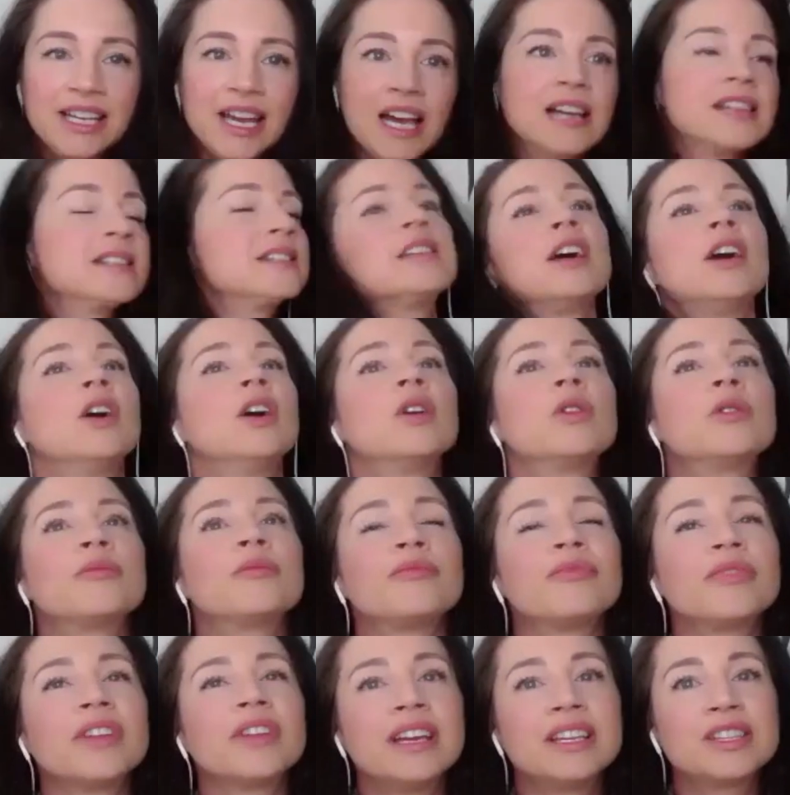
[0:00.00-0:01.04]
Yeah,
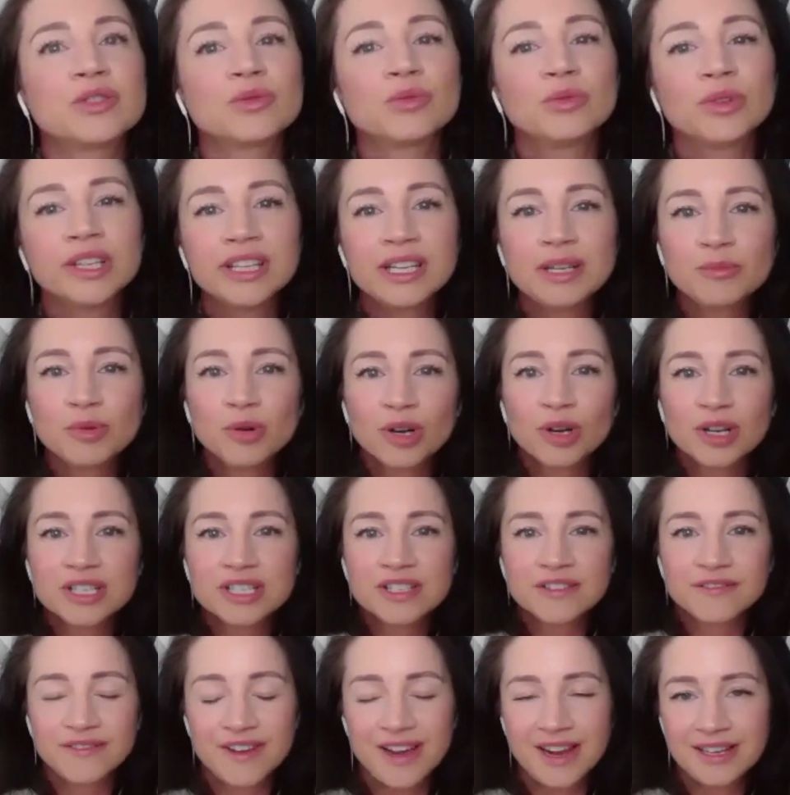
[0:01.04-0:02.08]
so it's really
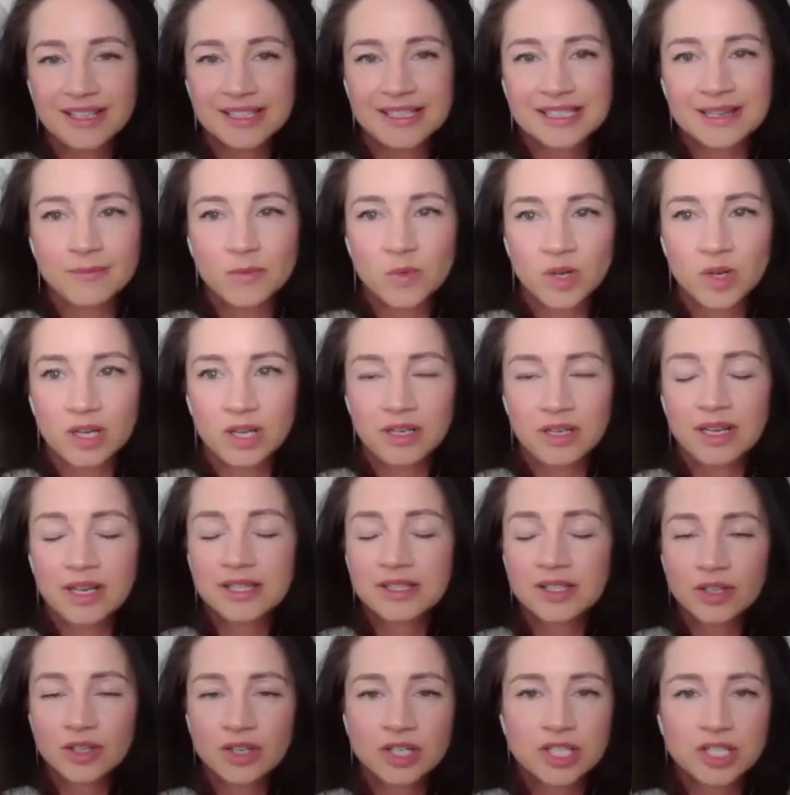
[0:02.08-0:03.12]
important to find someone, a
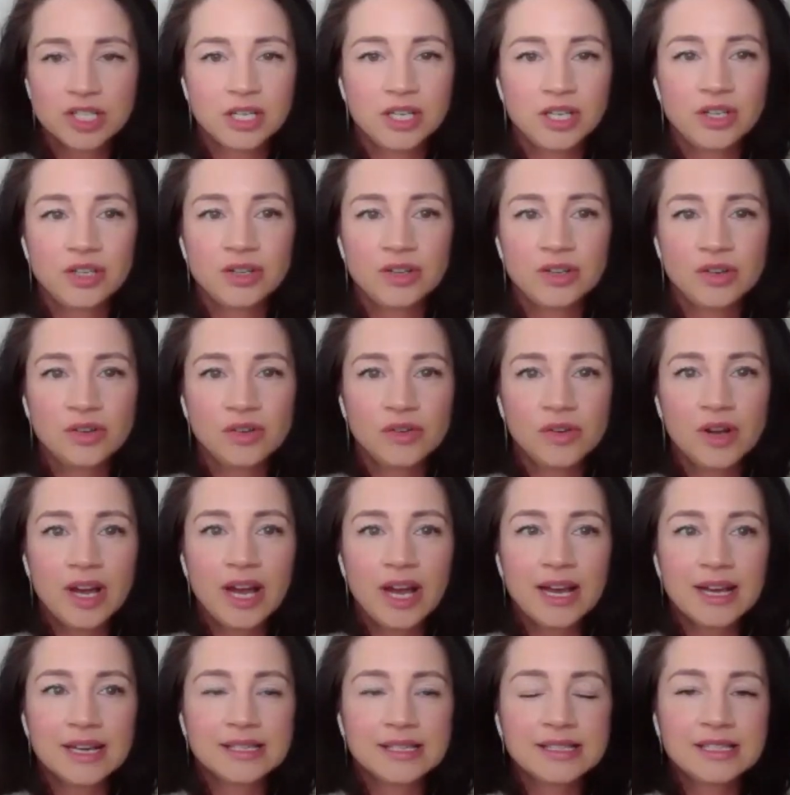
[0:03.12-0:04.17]
surgeon who
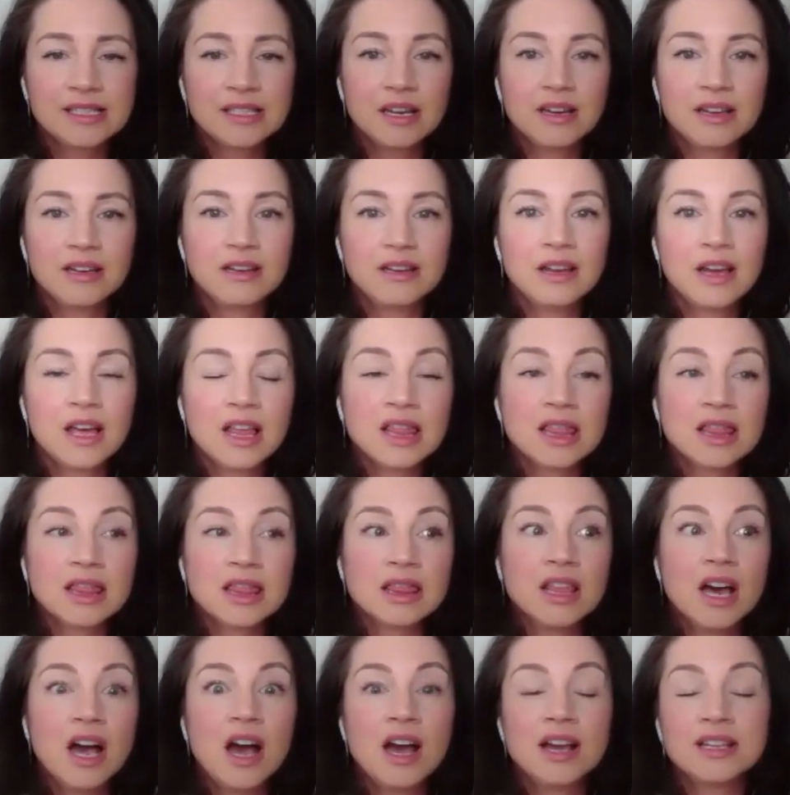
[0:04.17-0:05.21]
has done
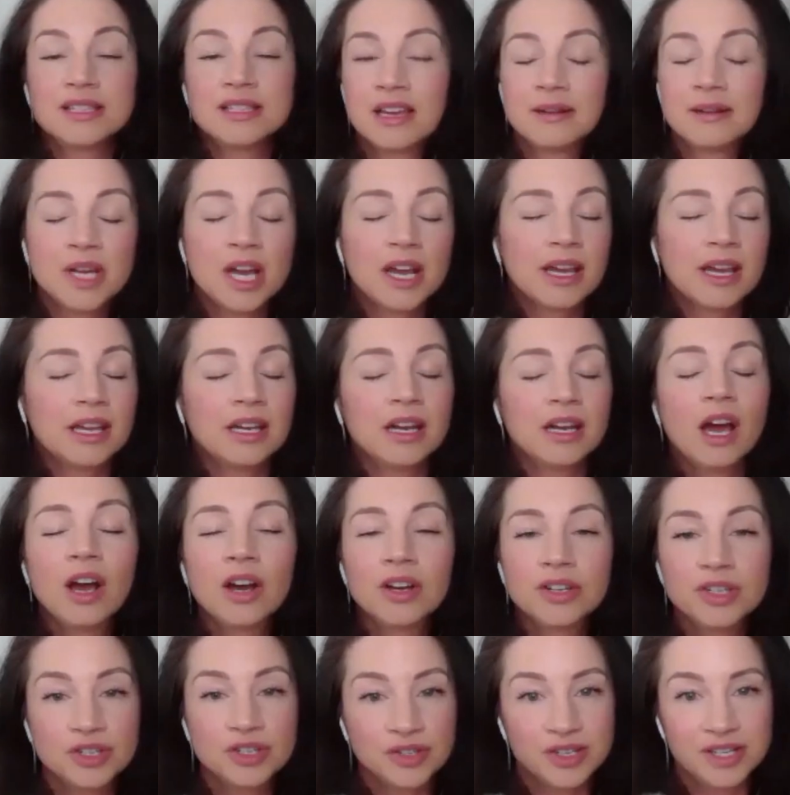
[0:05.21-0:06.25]
lots, I'm talking
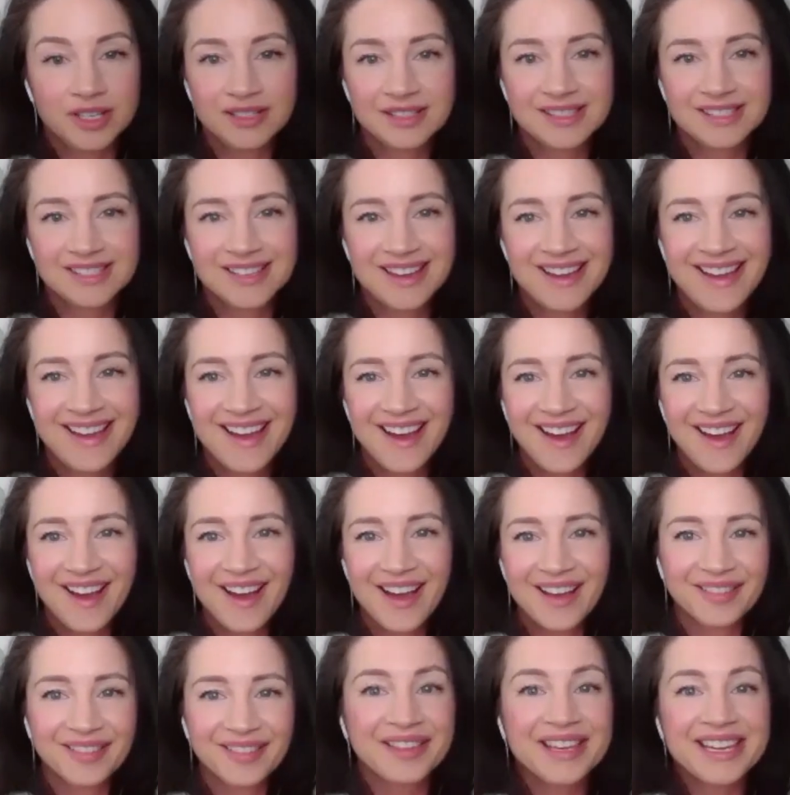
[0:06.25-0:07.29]
hundreds,
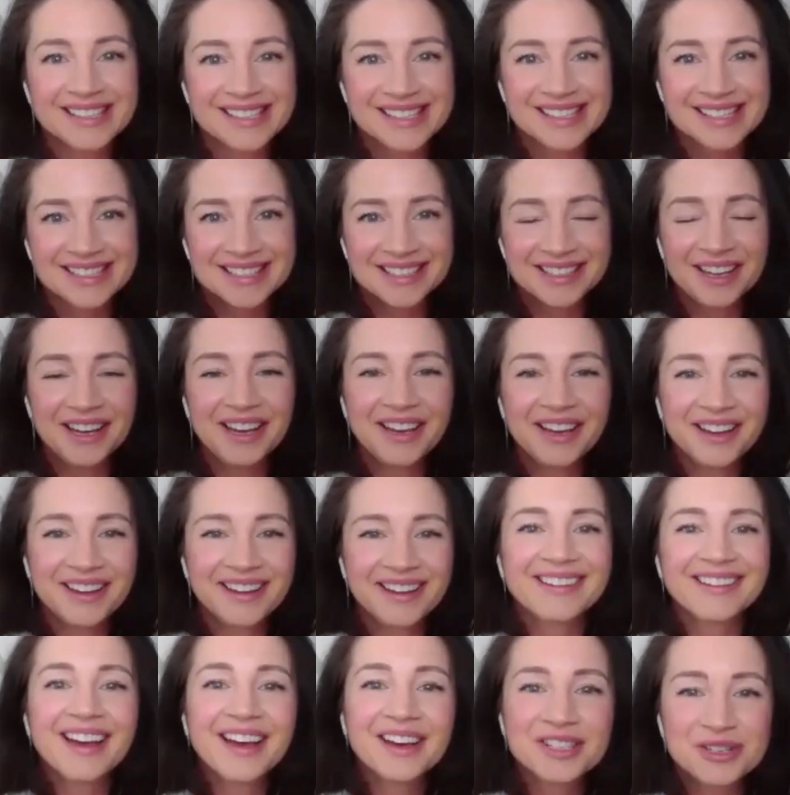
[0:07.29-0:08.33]
at least
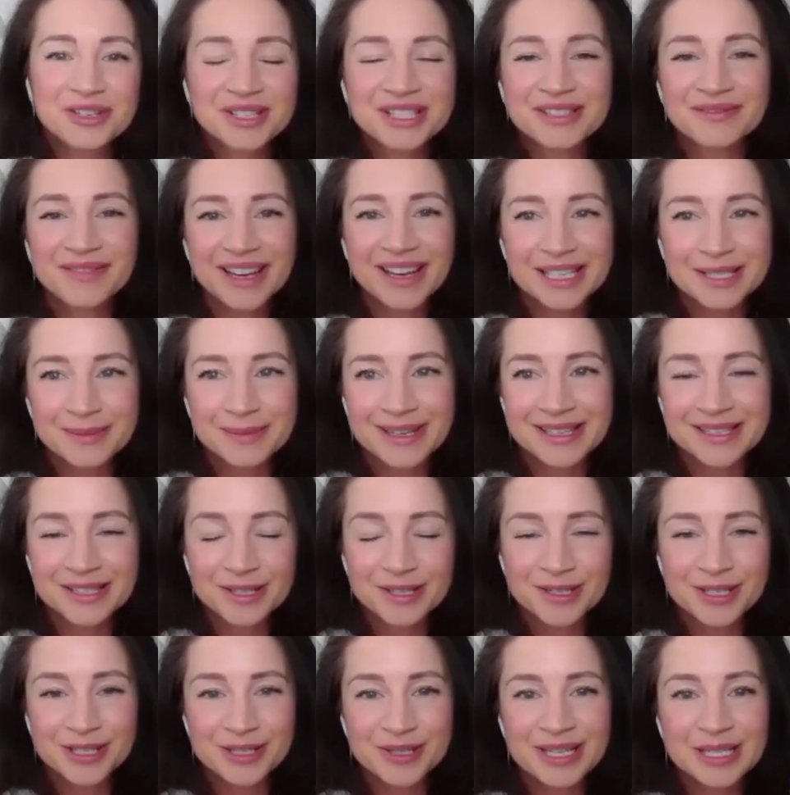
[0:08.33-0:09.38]
hundreds of explant
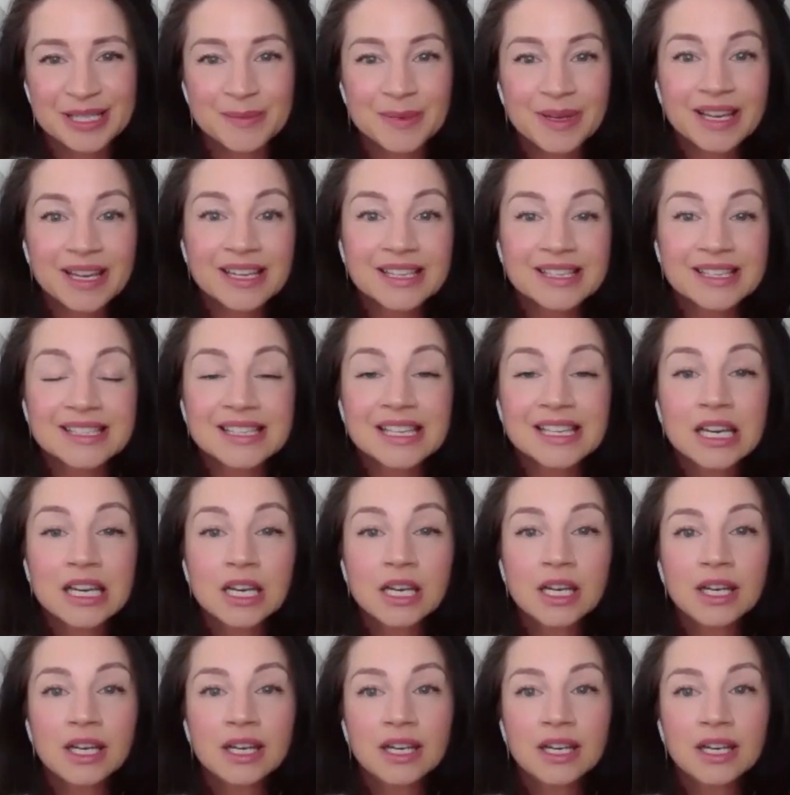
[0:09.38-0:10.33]
surgeries, because,